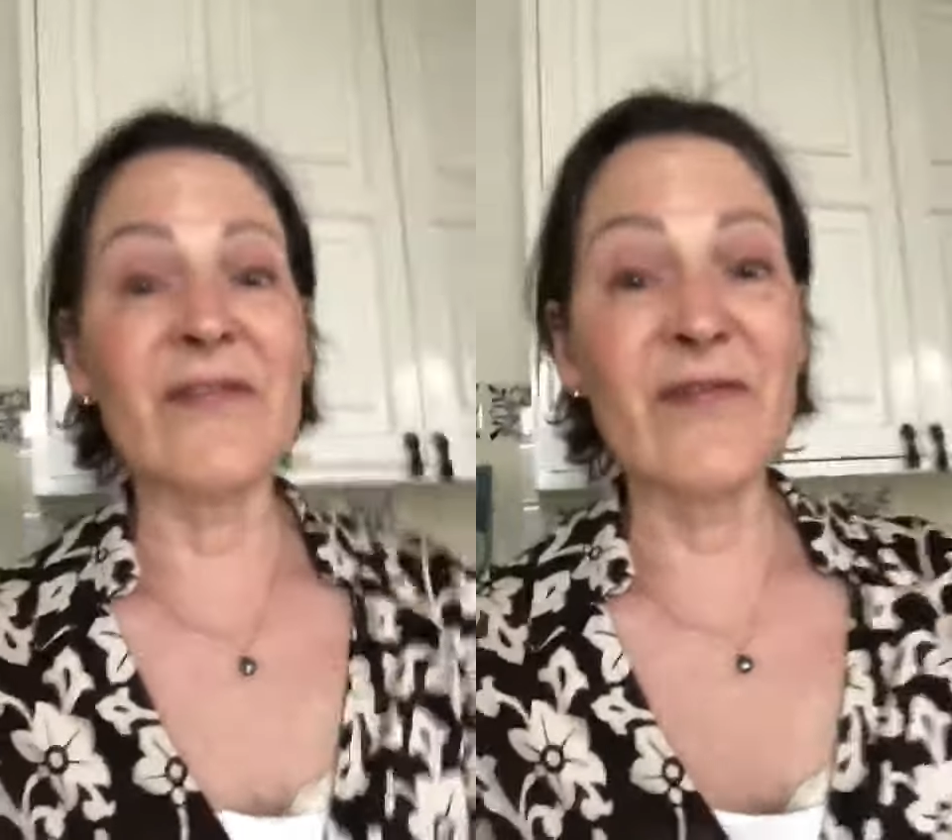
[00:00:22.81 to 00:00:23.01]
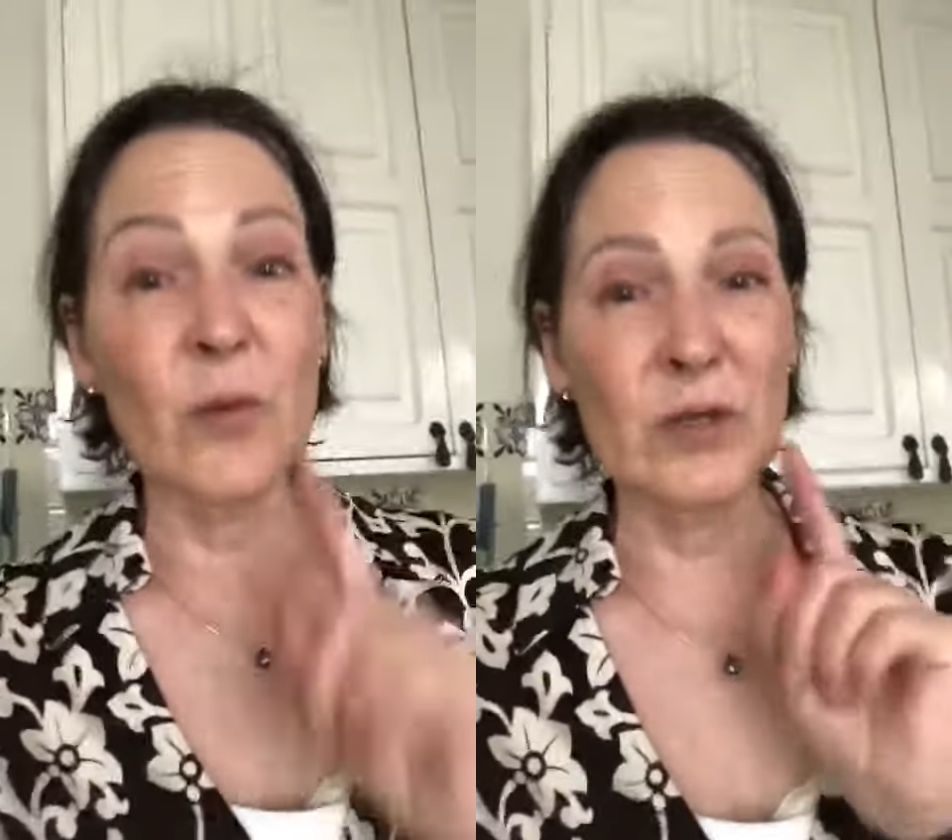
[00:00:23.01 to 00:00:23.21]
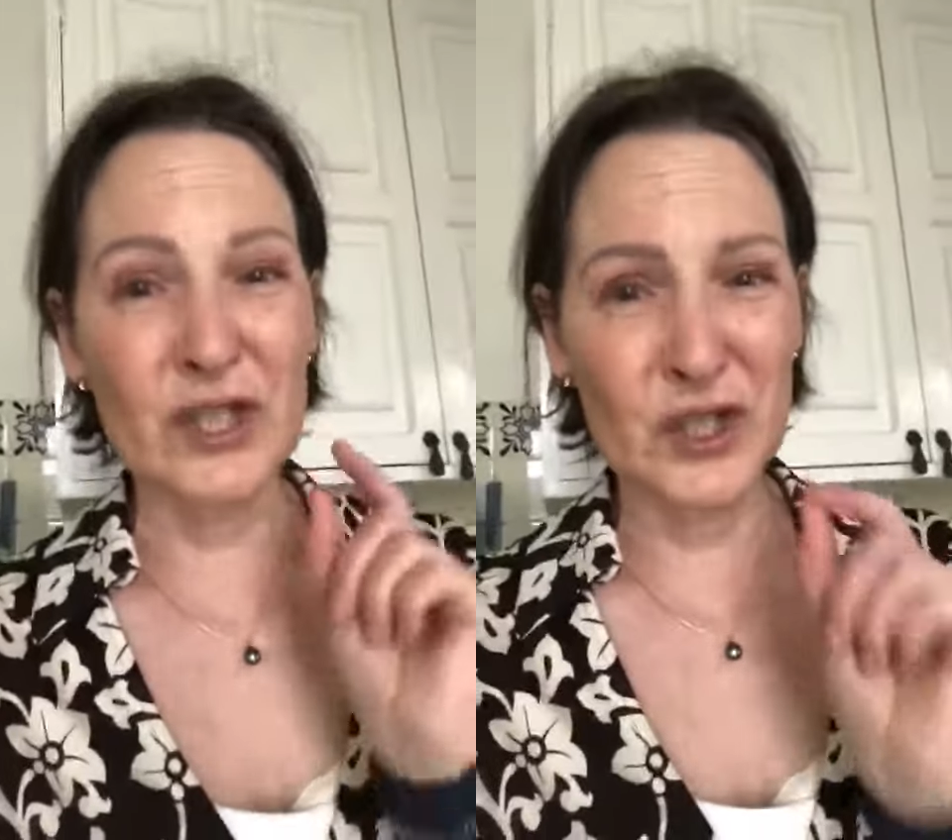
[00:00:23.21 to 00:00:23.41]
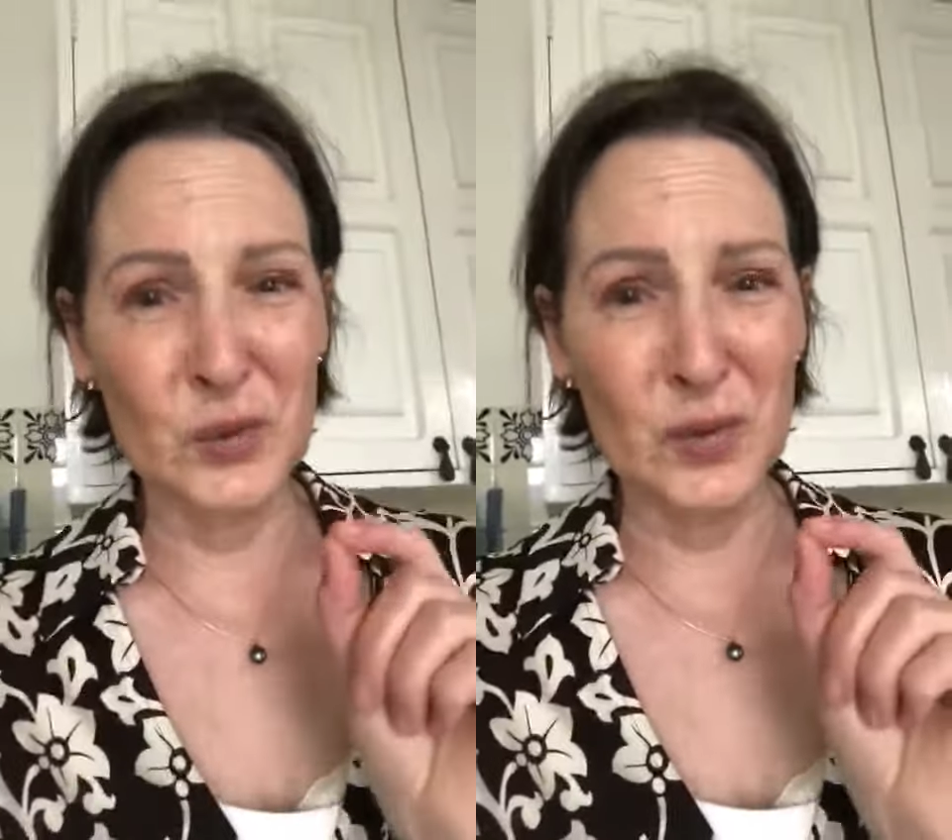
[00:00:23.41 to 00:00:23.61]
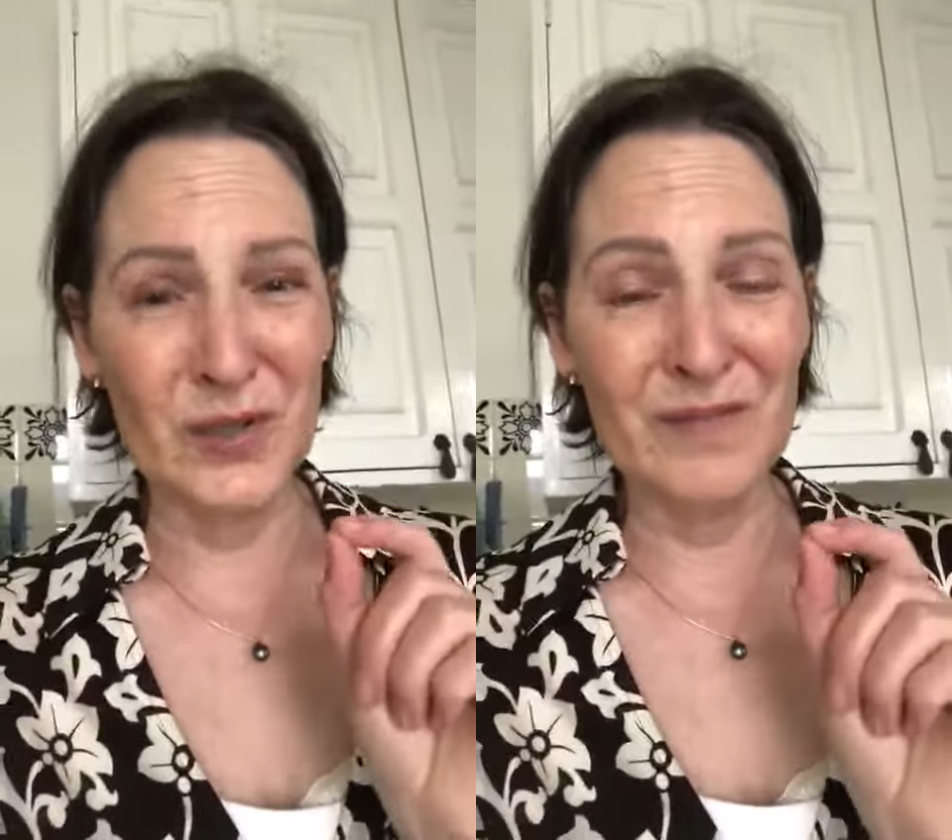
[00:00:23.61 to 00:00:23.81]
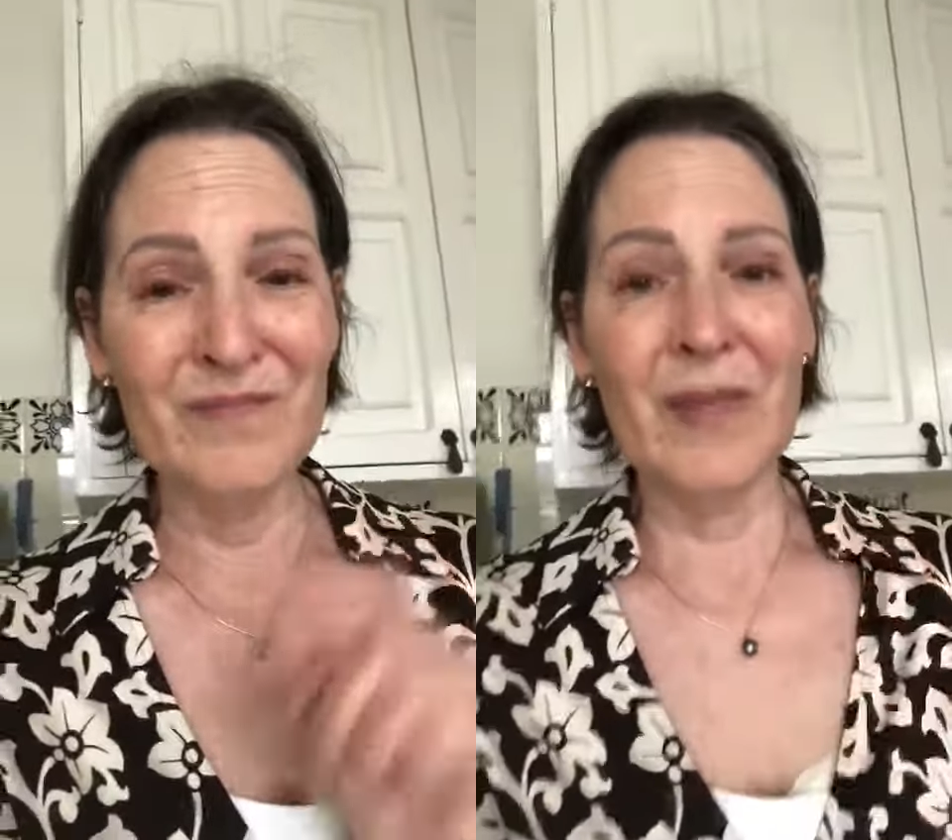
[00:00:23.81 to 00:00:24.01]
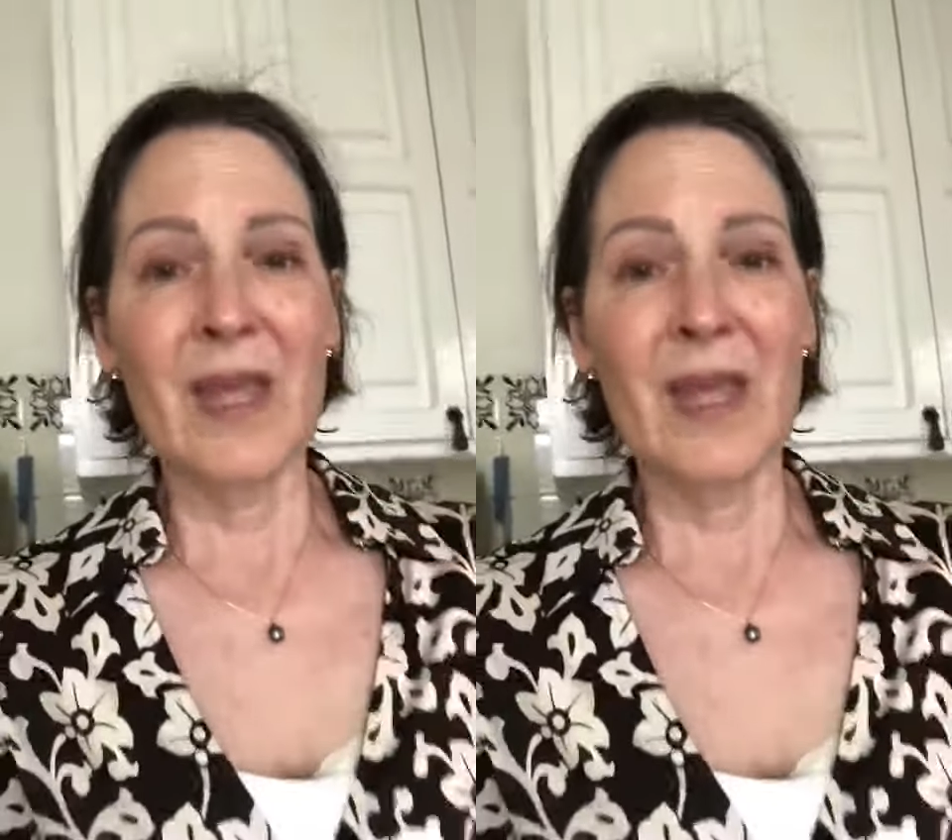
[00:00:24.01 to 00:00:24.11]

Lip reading: for sure.